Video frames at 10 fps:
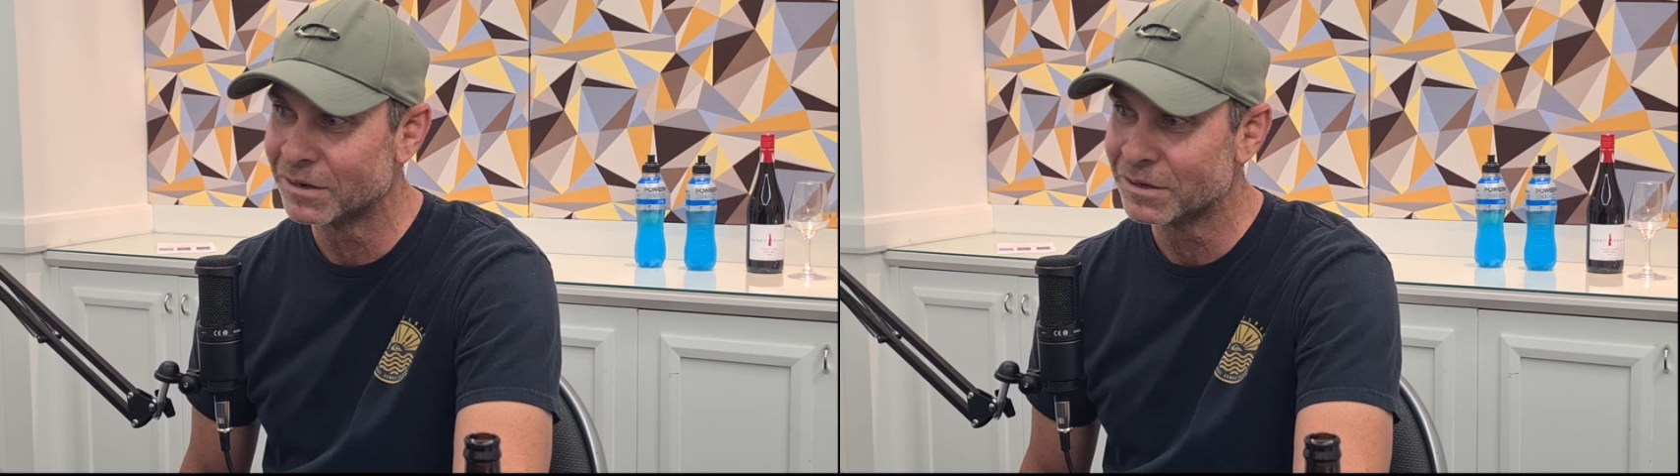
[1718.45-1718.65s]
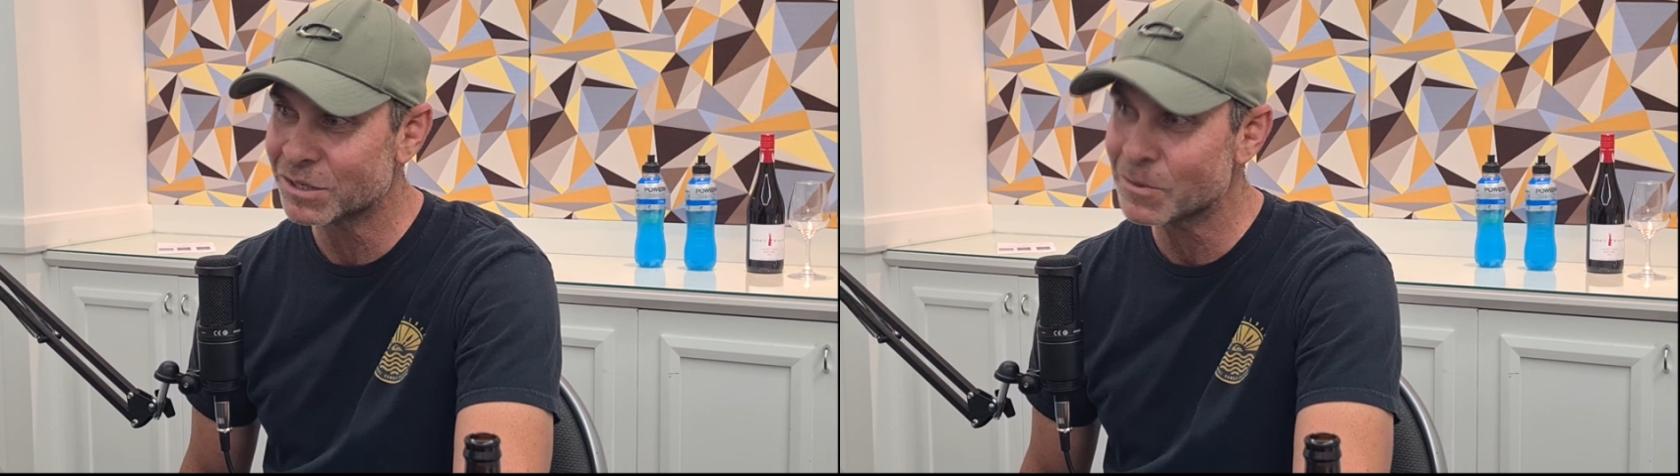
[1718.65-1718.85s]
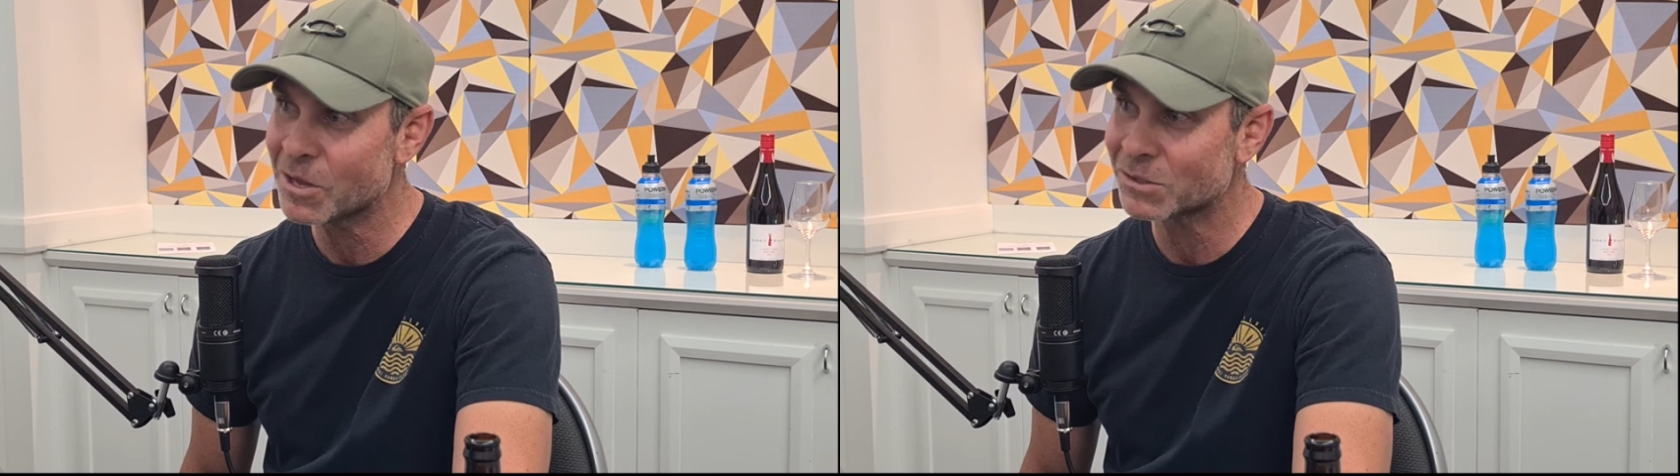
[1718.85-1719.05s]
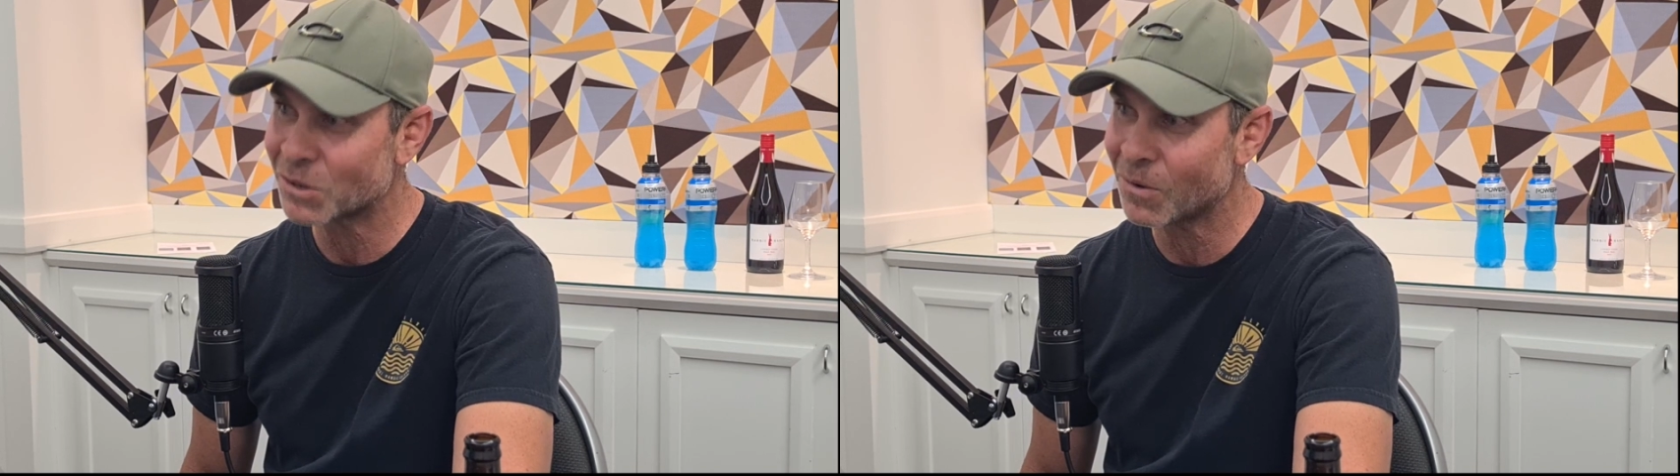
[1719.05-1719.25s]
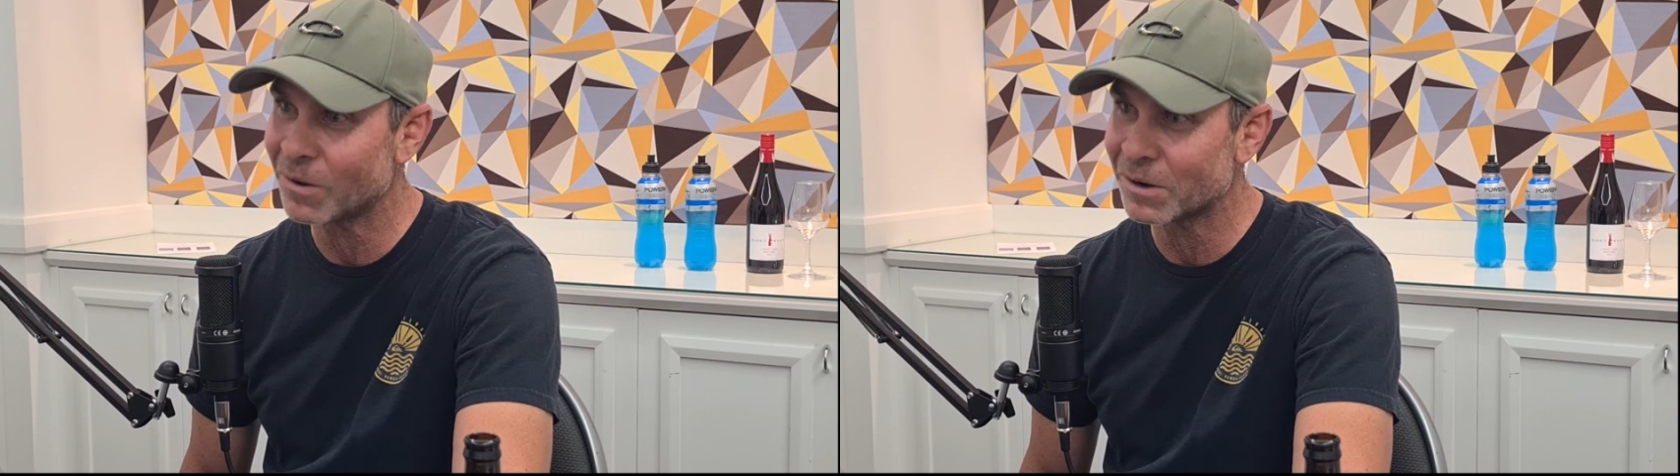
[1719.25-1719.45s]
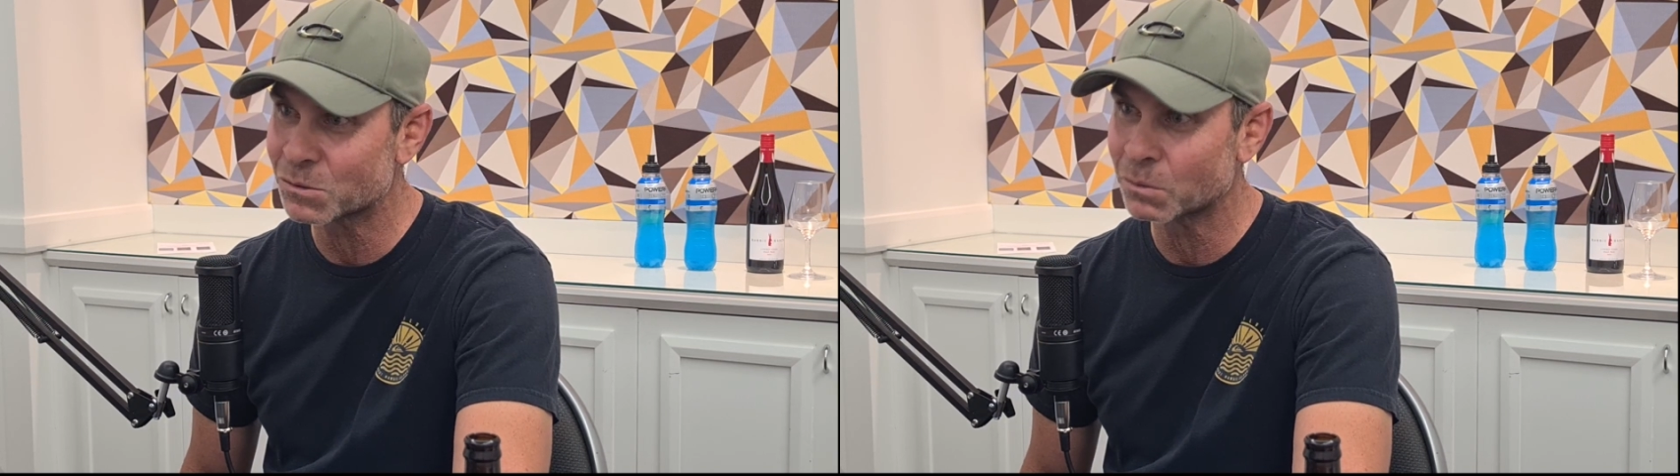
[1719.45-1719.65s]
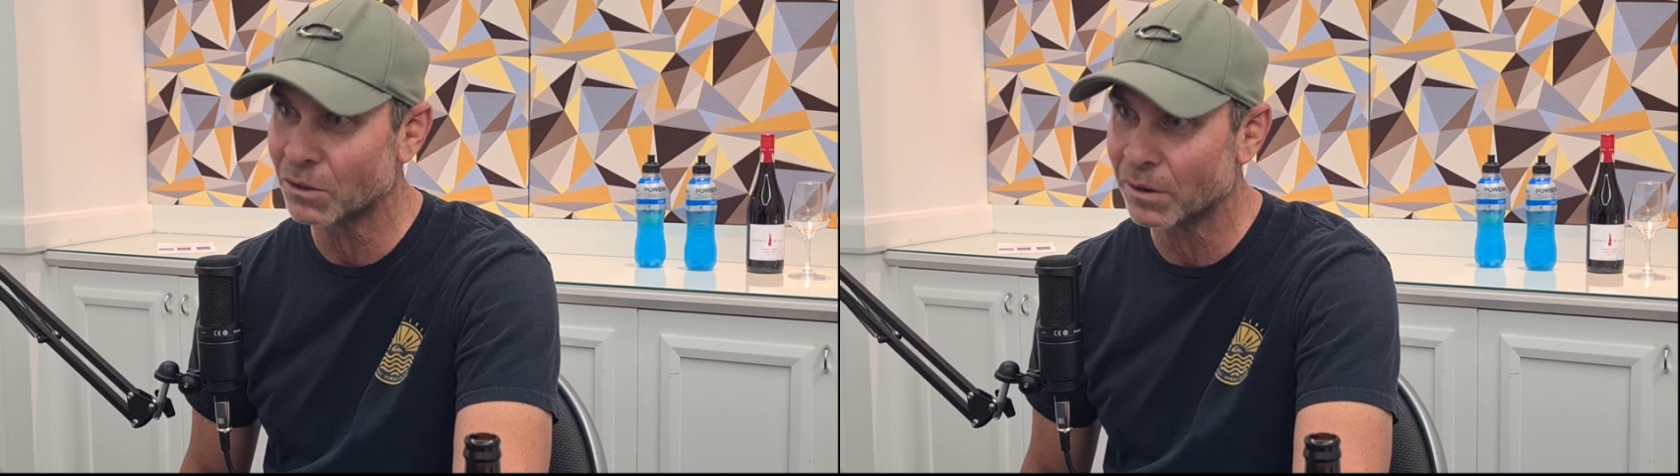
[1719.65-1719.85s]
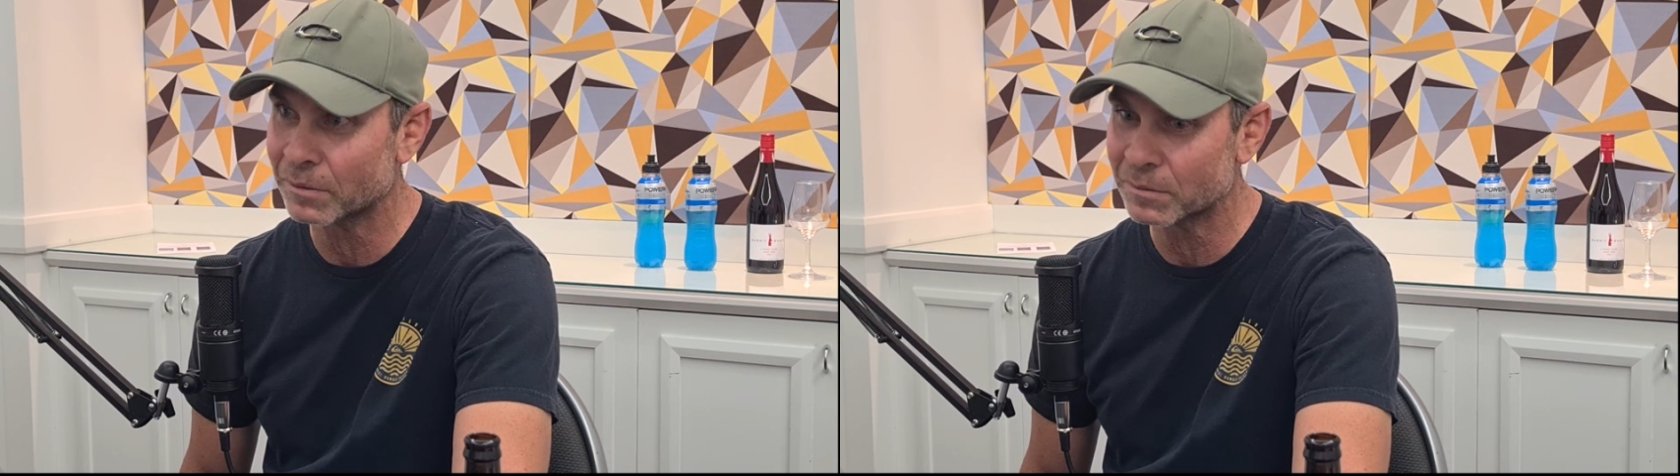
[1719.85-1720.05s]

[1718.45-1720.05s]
Some of those guys were like,